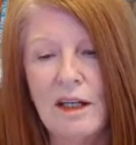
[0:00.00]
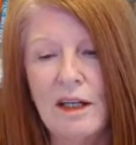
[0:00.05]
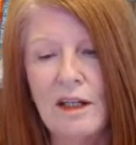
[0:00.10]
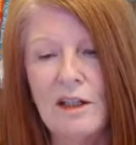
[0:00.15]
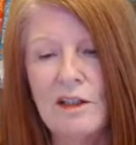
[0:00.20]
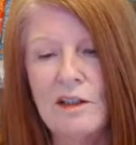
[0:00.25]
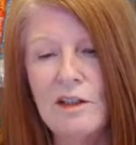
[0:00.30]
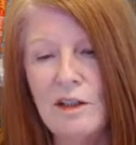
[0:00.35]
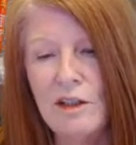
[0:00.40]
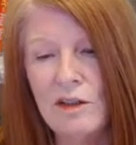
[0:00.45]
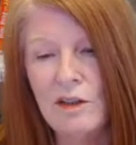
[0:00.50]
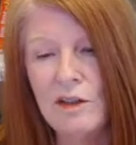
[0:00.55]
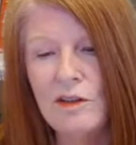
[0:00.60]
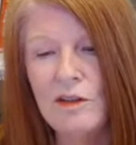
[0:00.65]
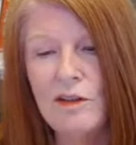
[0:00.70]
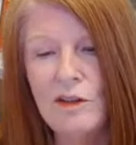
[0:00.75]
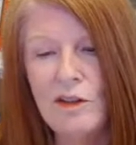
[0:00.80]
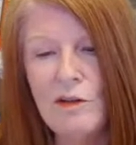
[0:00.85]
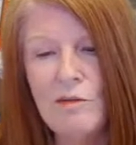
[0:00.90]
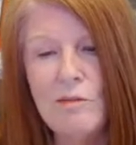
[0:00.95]
and
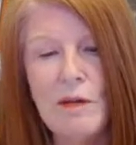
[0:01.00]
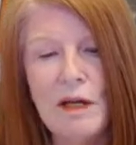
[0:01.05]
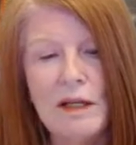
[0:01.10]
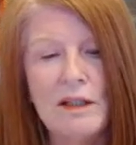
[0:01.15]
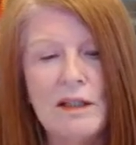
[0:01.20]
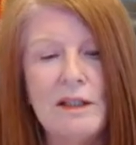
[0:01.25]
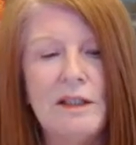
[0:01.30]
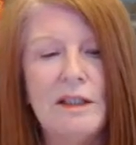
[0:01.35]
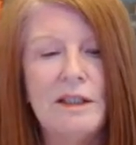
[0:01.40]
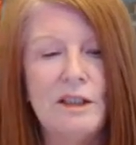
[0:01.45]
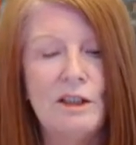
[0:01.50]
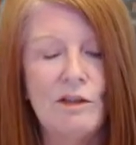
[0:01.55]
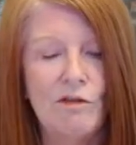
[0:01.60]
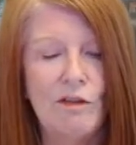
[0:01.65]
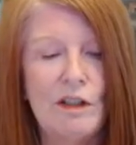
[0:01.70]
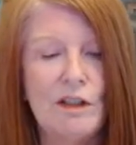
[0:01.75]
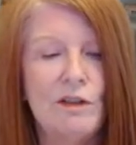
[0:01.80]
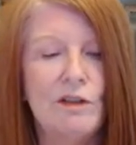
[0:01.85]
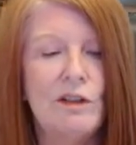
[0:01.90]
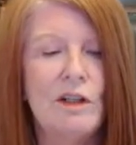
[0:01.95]
humanity's
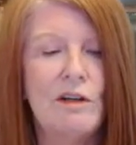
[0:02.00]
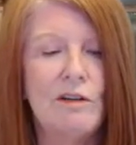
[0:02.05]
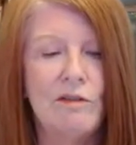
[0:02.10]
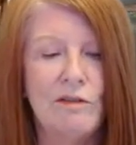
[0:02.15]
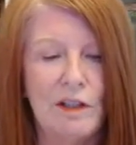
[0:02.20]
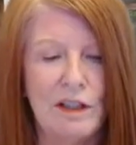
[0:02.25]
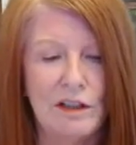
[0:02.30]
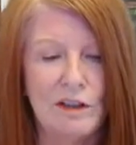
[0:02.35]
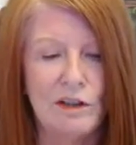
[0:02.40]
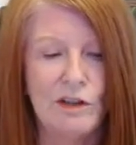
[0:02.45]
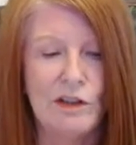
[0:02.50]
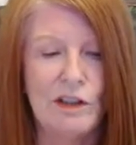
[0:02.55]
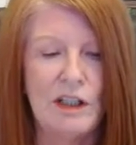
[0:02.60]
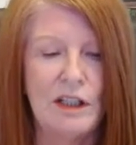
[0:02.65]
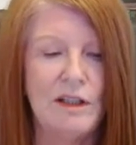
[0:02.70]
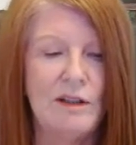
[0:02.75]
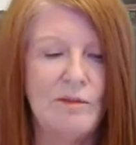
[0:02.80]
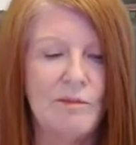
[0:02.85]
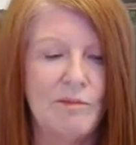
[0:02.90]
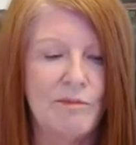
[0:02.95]
field of
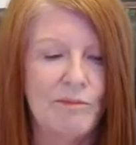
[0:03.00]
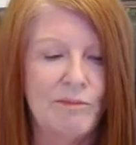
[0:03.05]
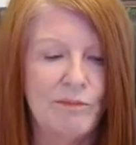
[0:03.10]
energy.